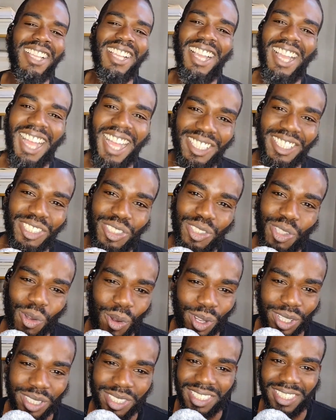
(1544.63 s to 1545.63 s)
I
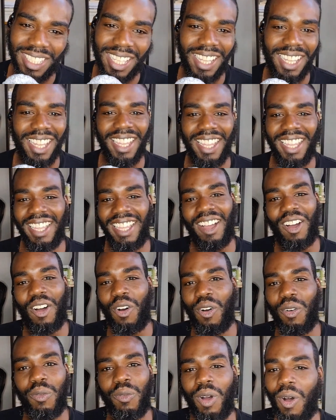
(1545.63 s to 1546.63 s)
started saying I
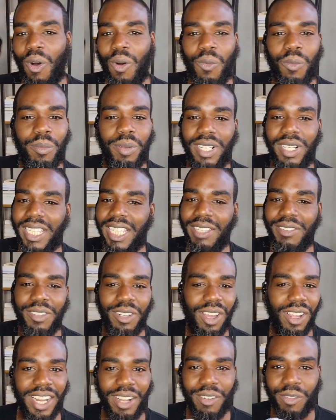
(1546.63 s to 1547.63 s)
don't believe in
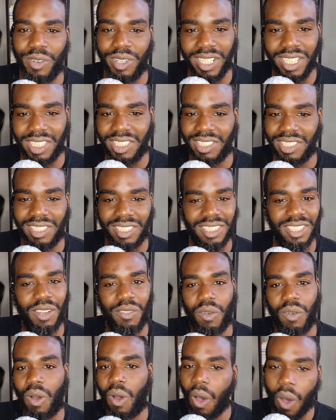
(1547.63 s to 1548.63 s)
all that religious
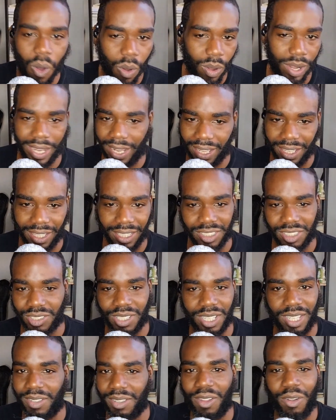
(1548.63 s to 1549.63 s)
stuff, all that.
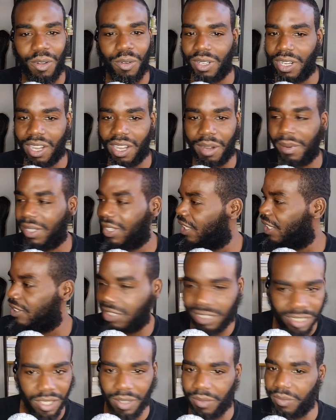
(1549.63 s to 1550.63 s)
I don't care about that
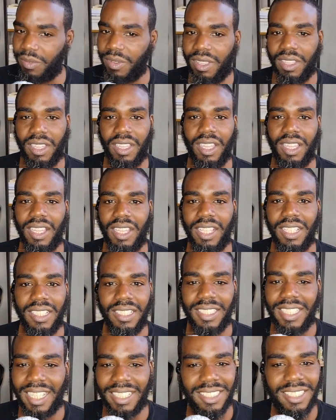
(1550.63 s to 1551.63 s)
stuff.
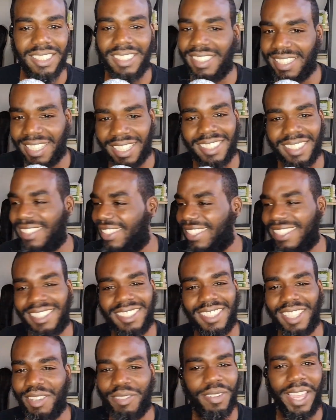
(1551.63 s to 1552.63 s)
This
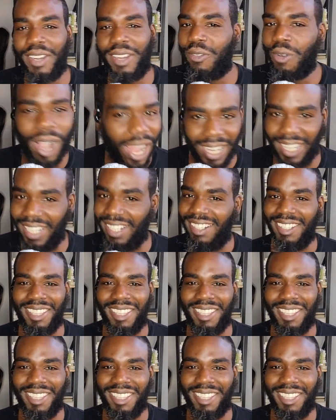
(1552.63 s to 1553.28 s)
stuff ain't right.